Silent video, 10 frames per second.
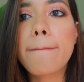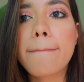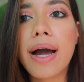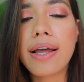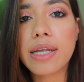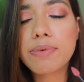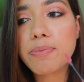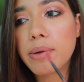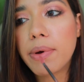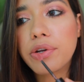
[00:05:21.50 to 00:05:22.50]
my lips
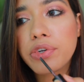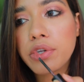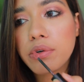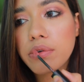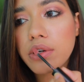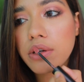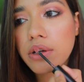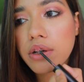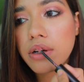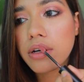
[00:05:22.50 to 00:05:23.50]
but better nude.
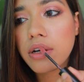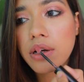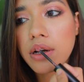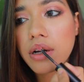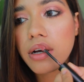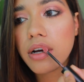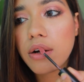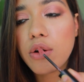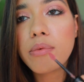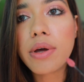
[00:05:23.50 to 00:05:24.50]

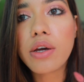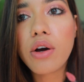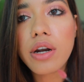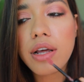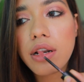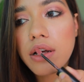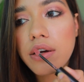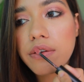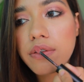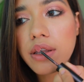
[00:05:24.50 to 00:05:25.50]
Oh my god, I
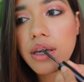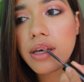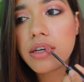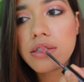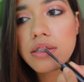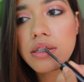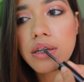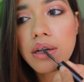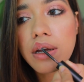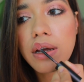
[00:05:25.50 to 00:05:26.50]
love this.
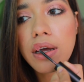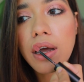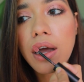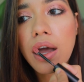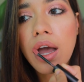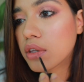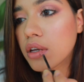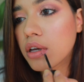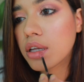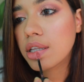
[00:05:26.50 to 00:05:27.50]

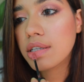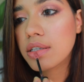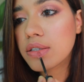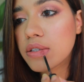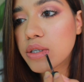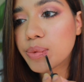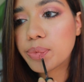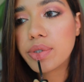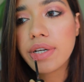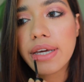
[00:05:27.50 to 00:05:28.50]
This is so
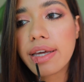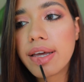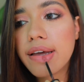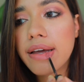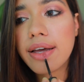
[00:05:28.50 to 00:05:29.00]
pretty.